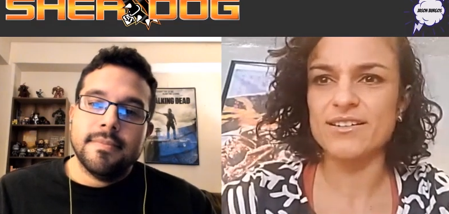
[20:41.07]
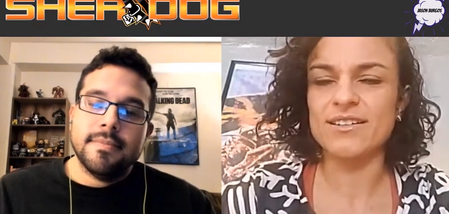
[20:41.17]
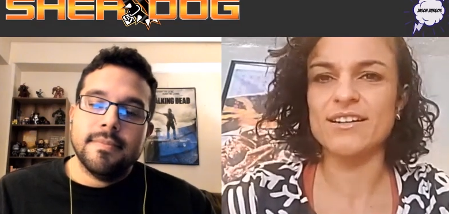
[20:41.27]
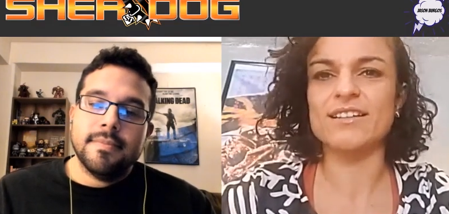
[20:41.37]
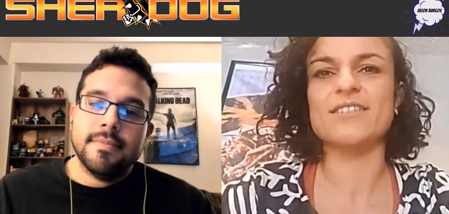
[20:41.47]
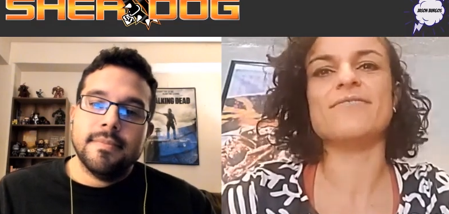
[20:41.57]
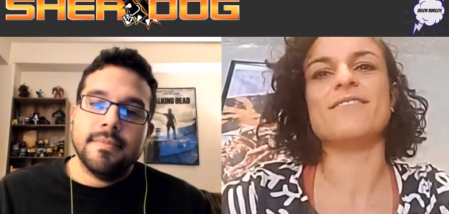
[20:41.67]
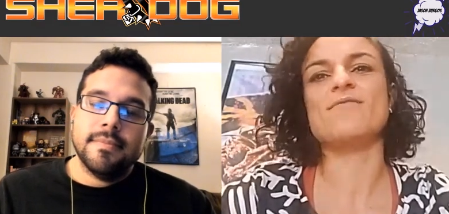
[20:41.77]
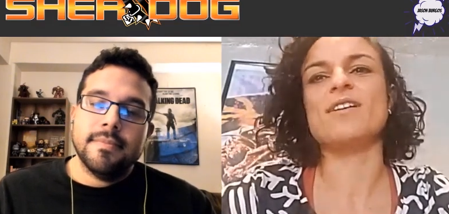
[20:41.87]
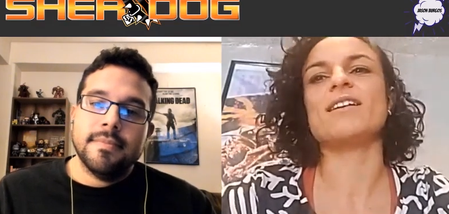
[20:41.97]
Speaker 1: in a different
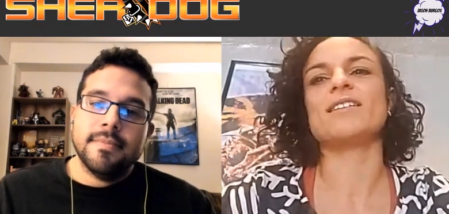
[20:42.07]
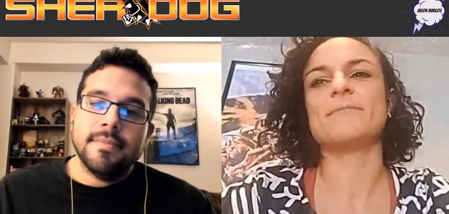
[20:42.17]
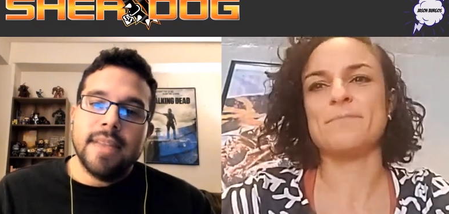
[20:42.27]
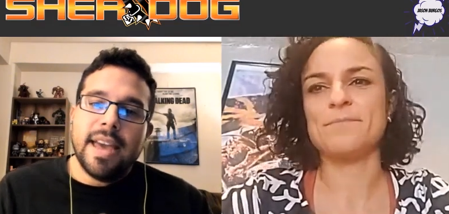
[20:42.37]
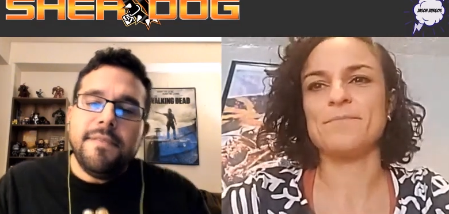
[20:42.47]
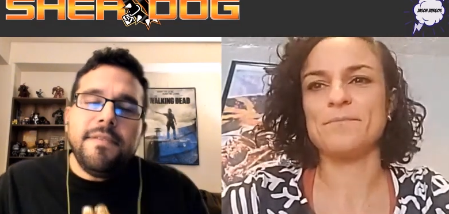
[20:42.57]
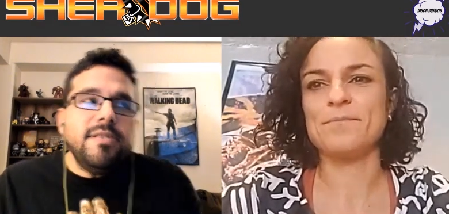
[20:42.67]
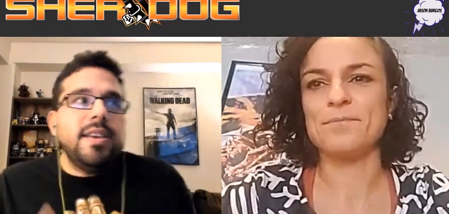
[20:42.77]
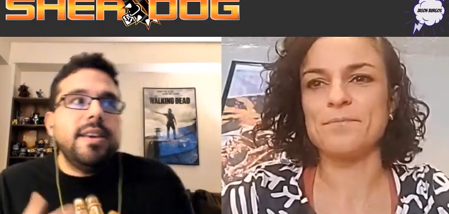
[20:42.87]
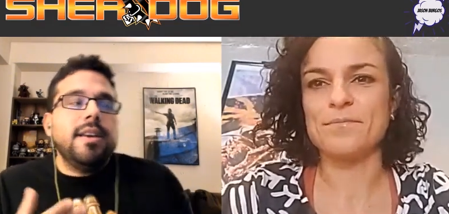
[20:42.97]
way.
Speaker 2: And it
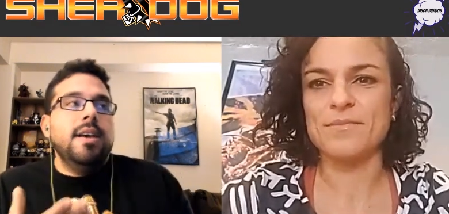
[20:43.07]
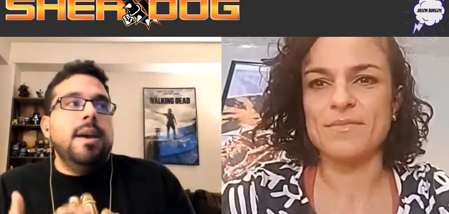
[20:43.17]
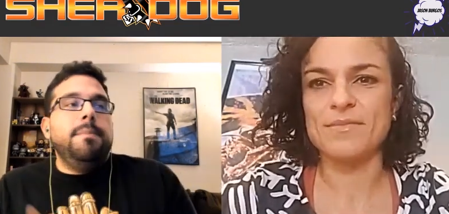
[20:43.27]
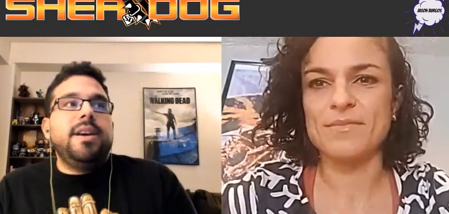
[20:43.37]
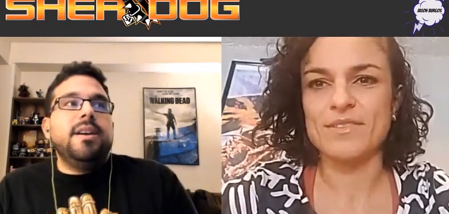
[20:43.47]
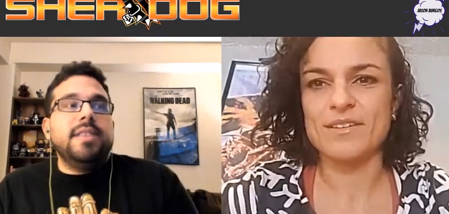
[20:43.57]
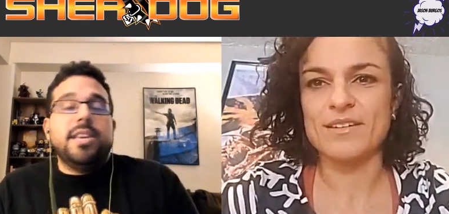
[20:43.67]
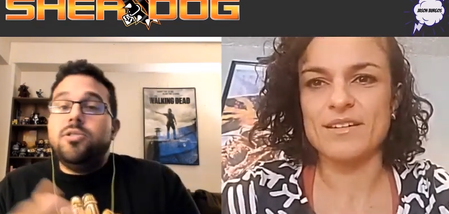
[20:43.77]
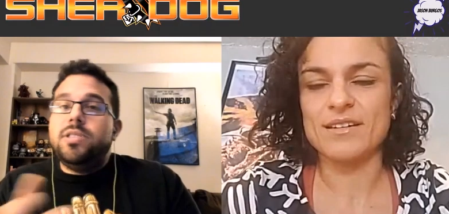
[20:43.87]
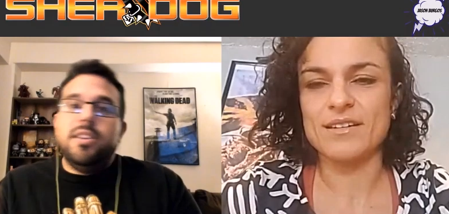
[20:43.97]
feels like, because, like
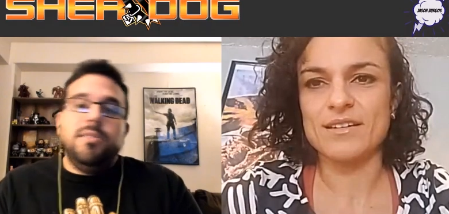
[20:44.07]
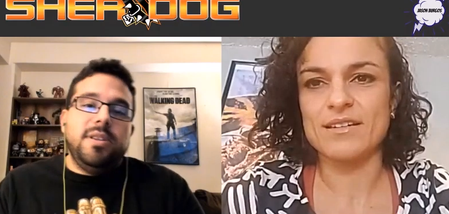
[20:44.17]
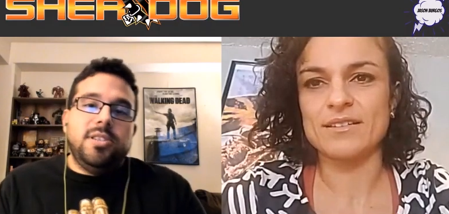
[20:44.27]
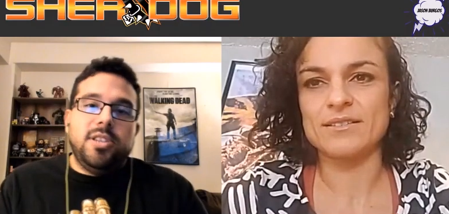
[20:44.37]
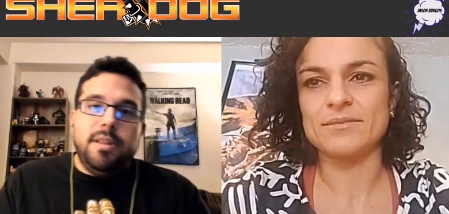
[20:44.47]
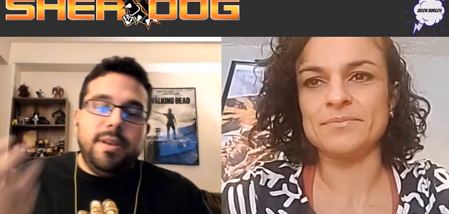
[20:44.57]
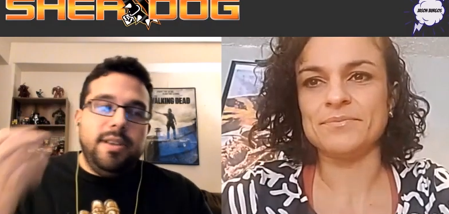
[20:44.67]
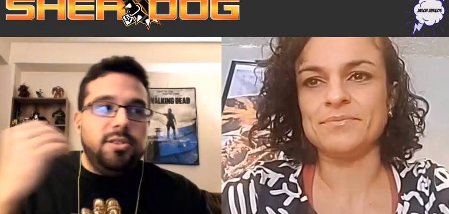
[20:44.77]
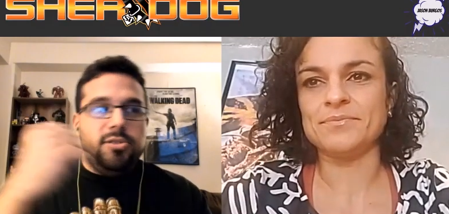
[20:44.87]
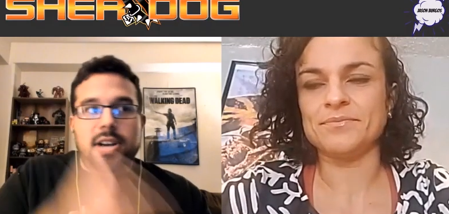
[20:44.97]
you said, you met Shayna
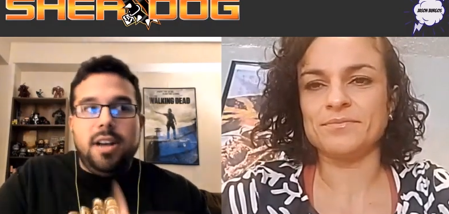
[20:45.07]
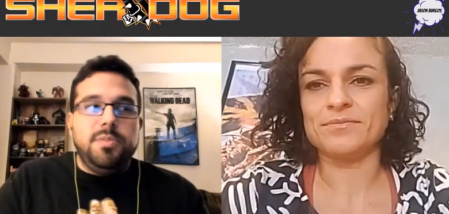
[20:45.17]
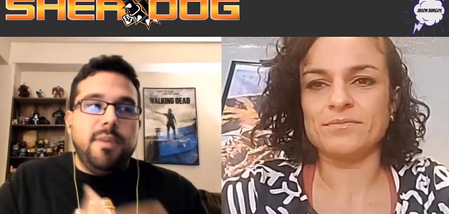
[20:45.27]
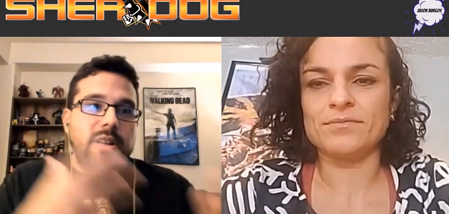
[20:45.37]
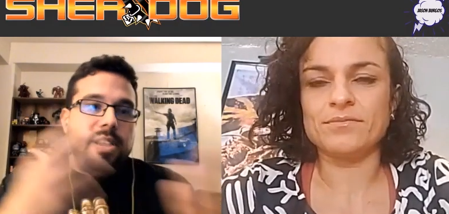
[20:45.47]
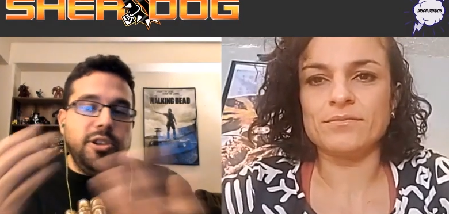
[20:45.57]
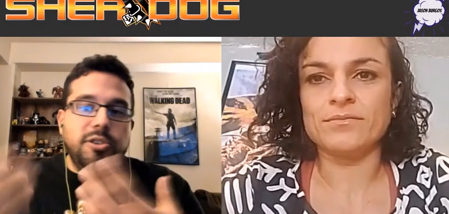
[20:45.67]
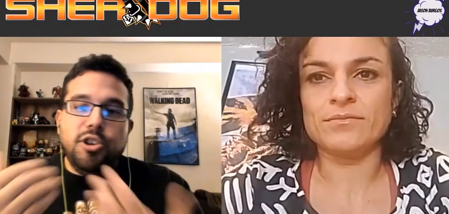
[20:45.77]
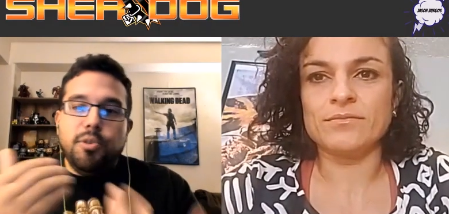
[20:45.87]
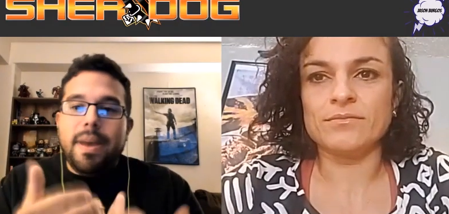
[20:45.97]
Baszler, Josh Barnett, you know,
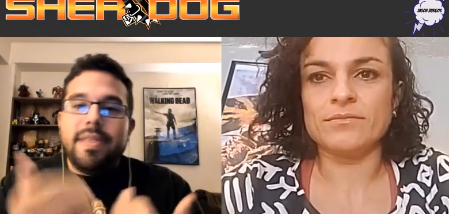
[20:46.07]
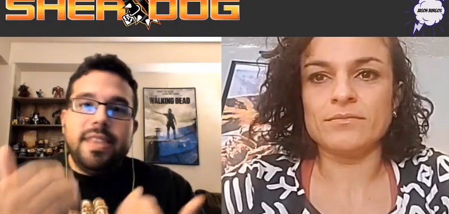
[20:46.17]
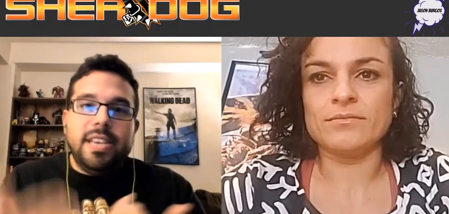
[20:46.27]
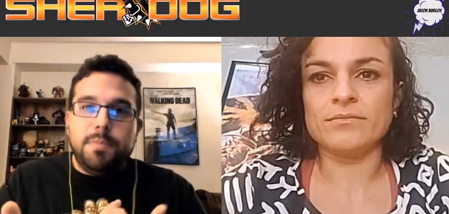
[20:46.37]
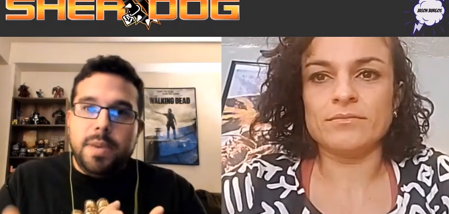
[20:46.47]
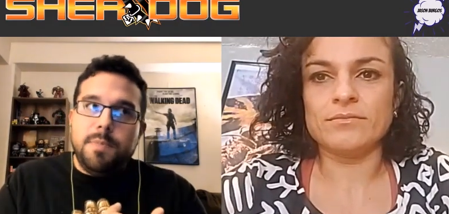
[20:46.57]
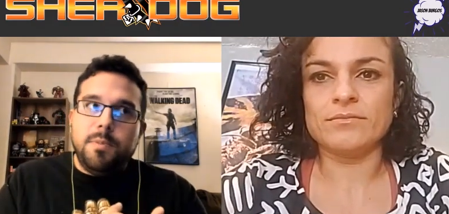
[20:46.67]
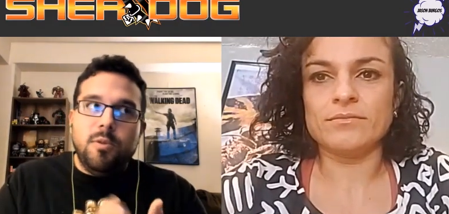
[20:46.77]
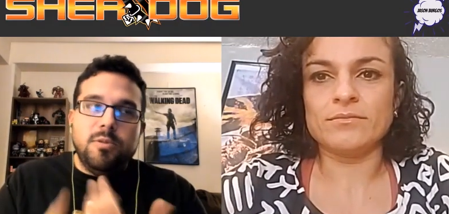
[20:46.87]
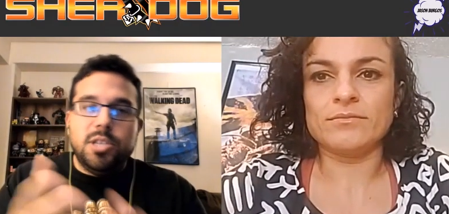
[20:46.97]
you met these
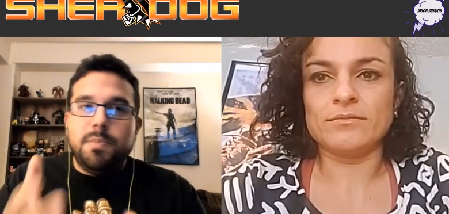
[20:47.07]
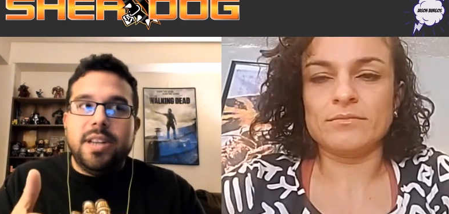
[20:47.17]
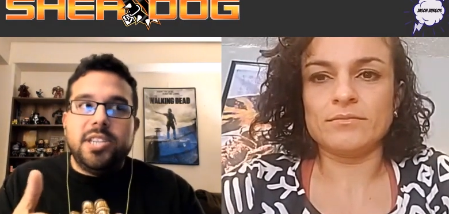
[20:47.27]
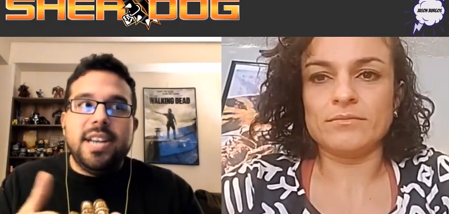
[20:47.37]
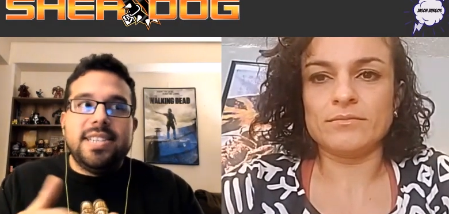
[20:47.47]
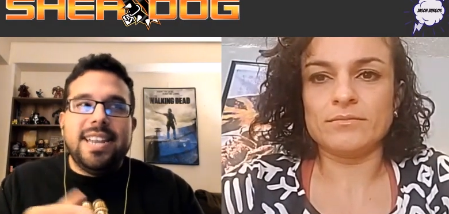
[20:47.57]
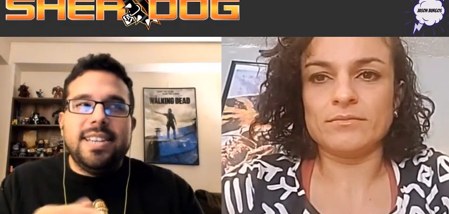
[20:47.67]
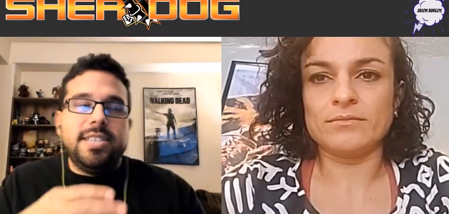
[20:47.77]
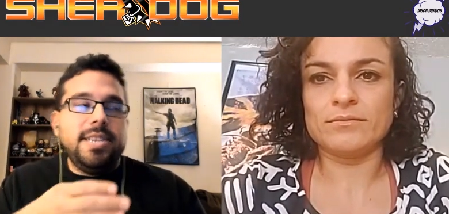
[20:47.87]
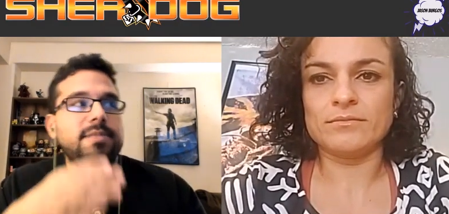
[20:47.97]
people just by chance. And it
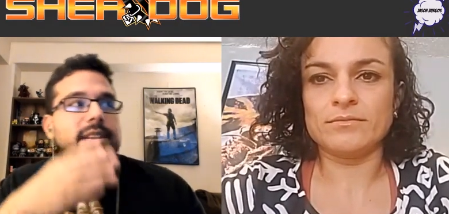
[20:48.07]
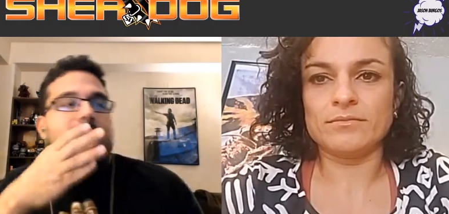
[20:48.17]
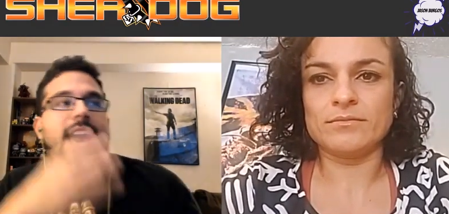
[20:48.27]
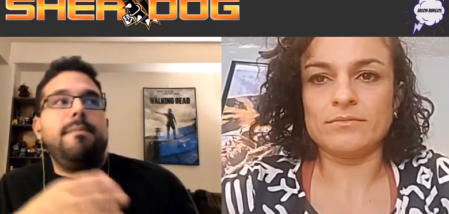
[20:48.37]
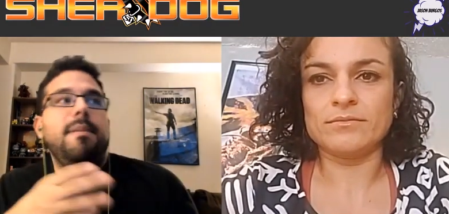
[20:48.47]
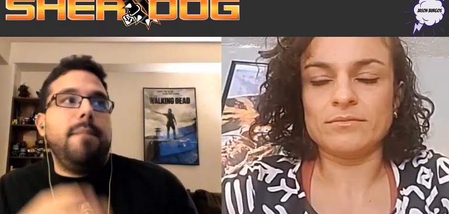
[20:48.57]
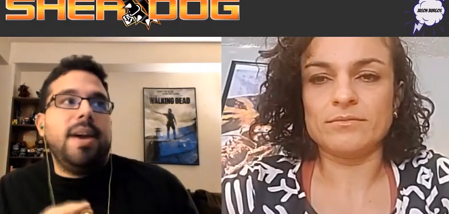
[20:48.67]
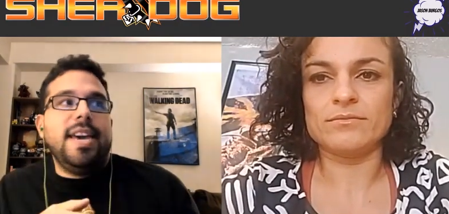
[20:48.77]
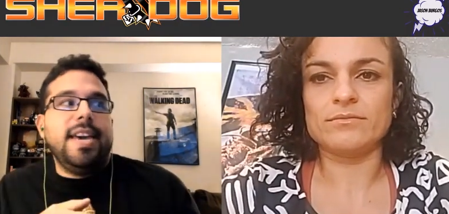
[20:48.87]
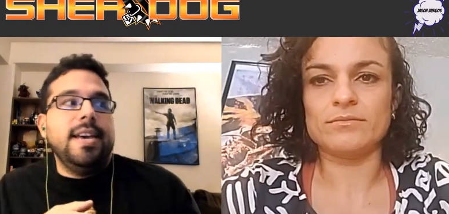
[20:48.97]
seems like M M
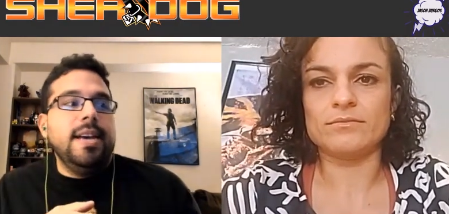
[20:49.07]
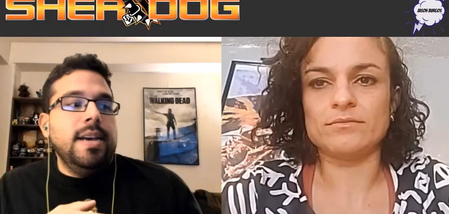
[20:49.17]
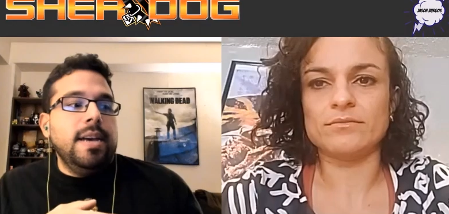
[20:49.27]
A